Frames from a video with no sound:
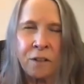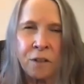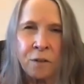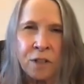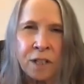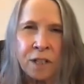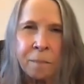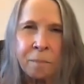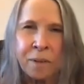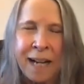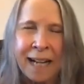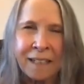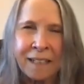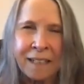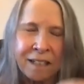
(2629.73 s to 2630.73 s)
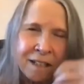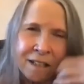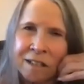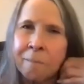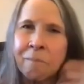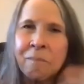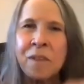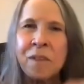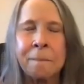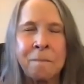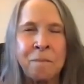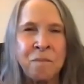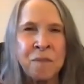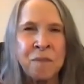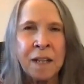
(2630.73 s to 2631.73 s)
And usually a practice is something
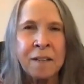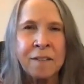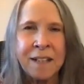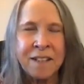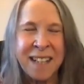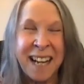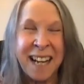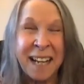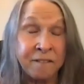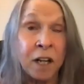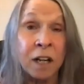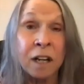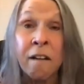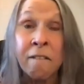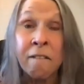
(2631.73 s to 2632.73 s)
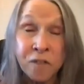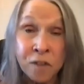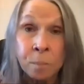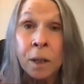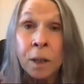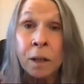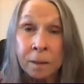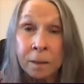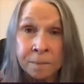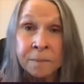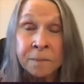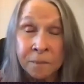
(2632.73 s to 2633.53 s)
that's kind of uncomfortable.